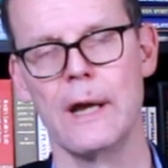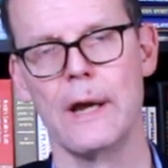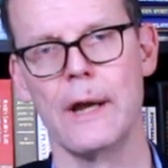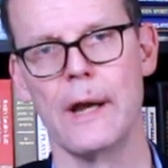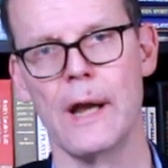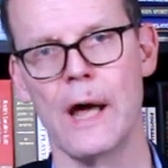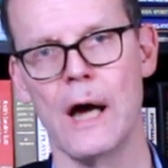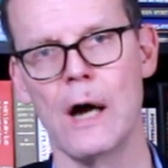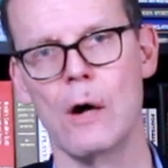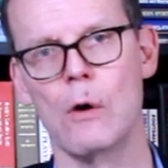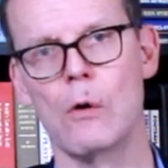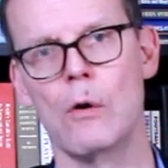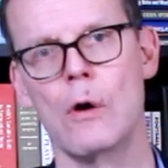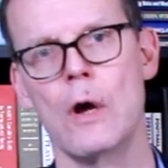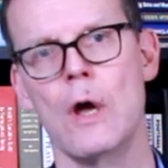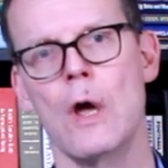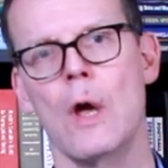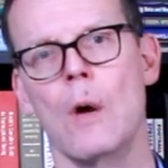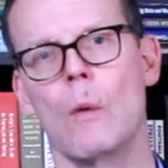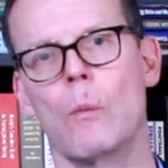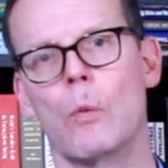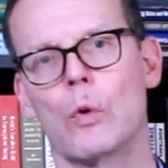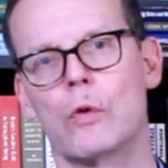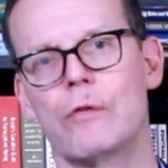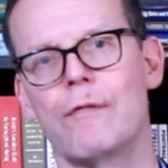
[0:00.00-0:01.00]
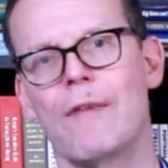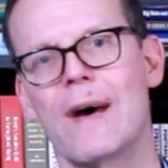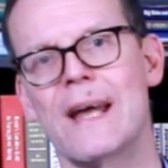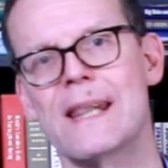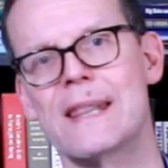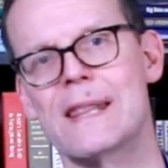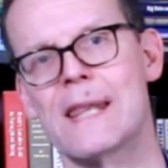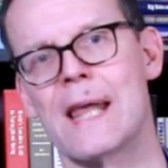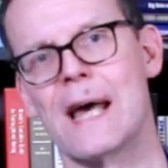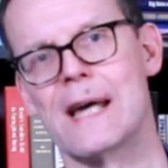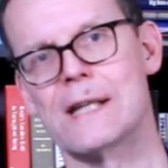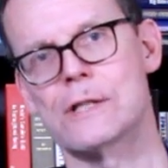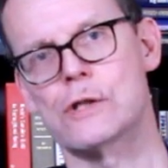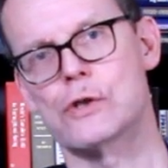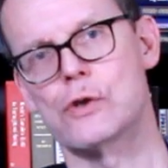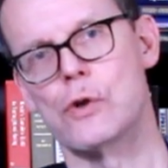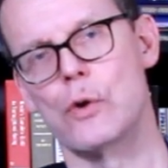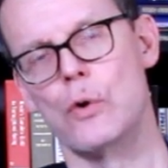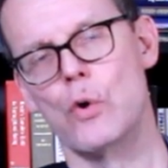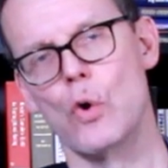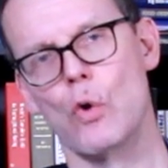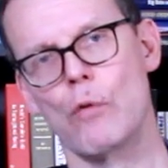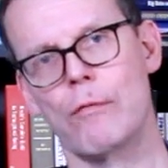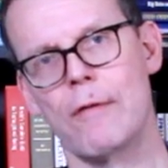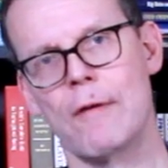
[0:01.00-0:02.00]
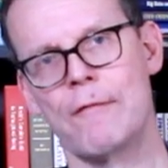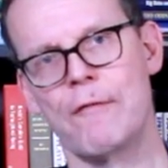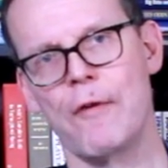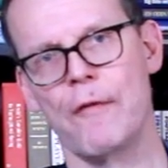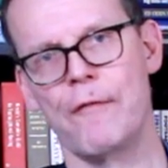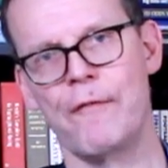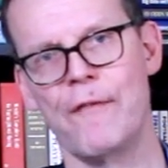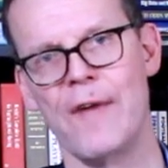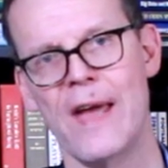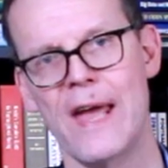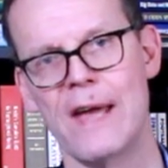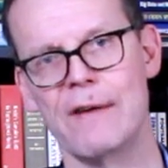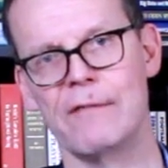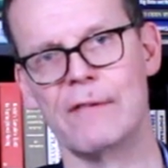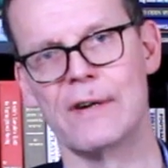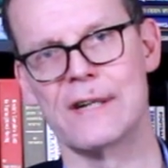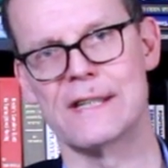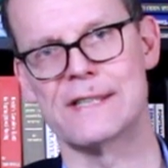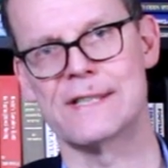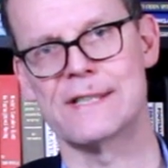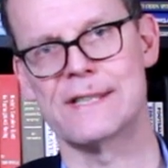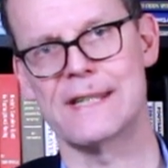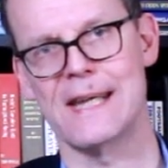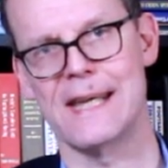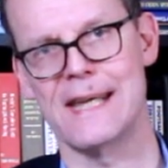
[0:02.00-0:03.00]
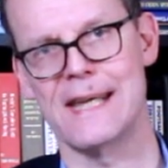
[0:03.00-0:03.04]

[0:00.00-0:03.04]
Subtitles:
Now, what that has to do with the favorites